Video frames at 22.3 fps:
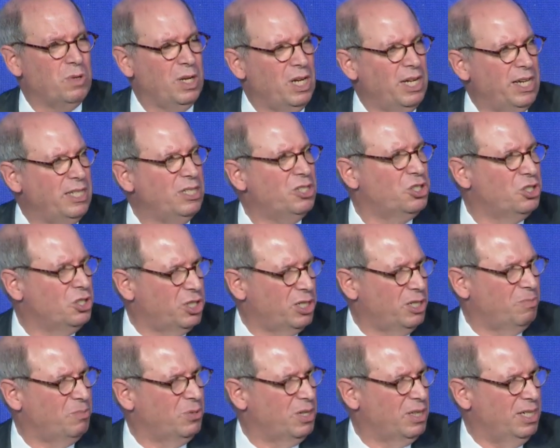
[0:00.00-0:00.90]

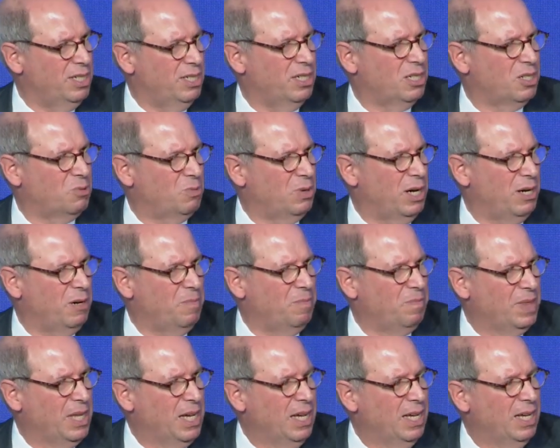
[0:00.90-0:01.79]
relationship with
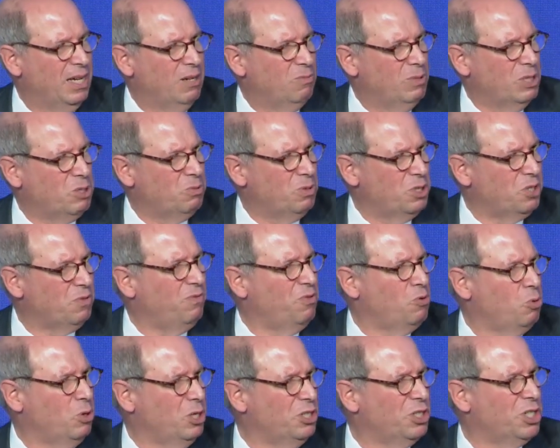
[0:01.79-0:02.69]
Israel, which was
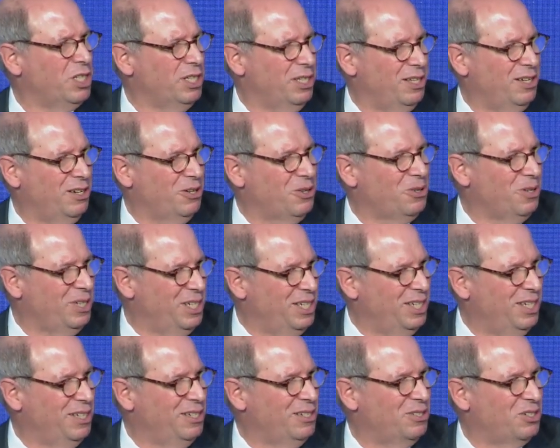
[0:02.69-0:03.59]
forged in the
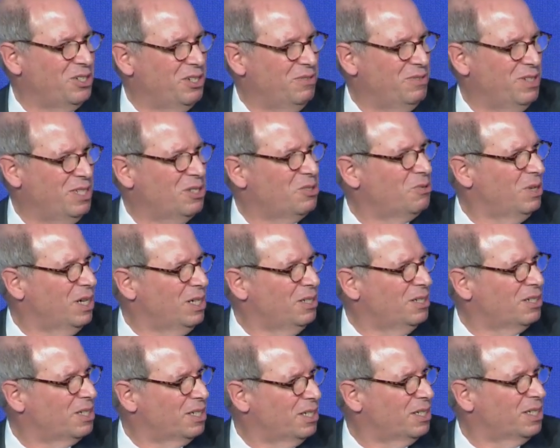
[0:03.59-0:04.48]
early years of
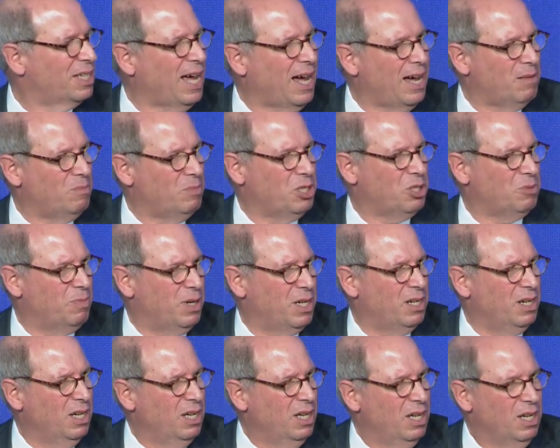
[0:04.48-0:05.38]
Israel's
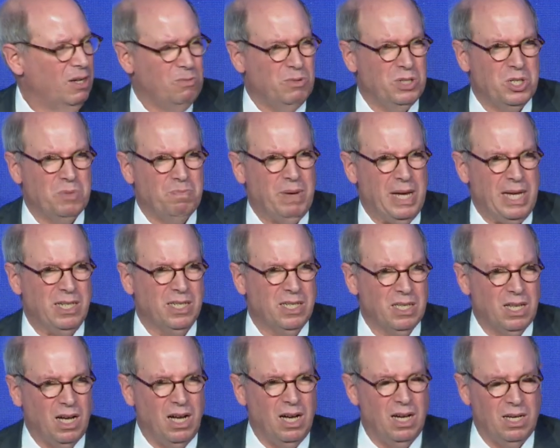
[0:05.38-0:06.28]
establishment, was
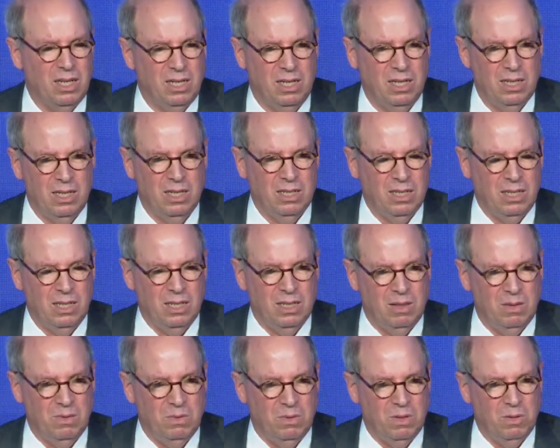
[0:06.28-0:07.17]
based on
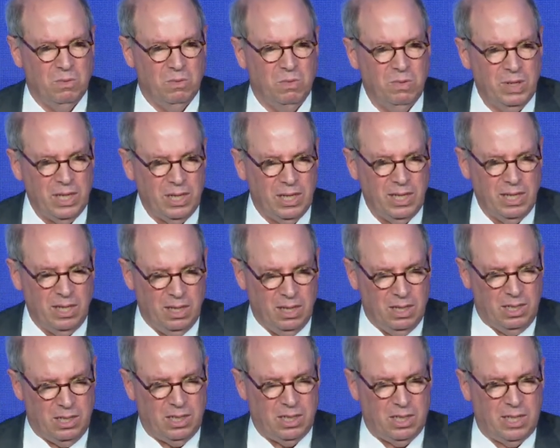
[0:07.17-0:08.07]
really
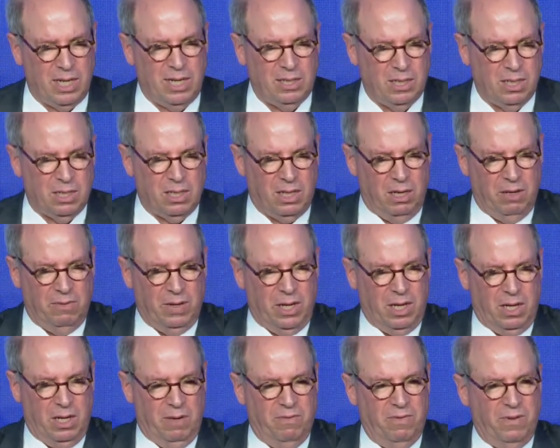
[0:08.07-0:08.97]
the sense of
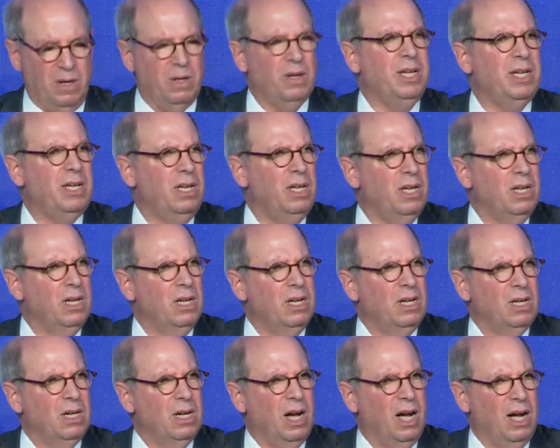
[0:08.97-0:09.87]
a very
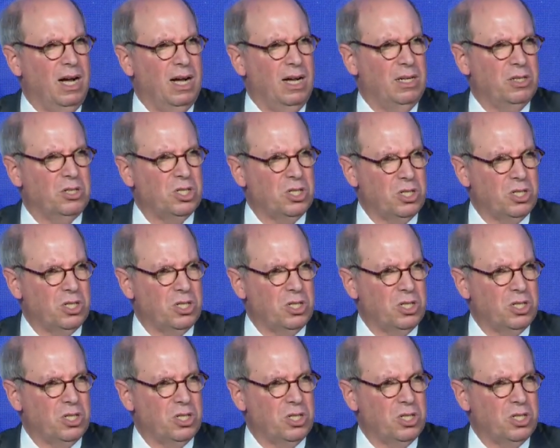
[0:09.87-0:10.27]
uh,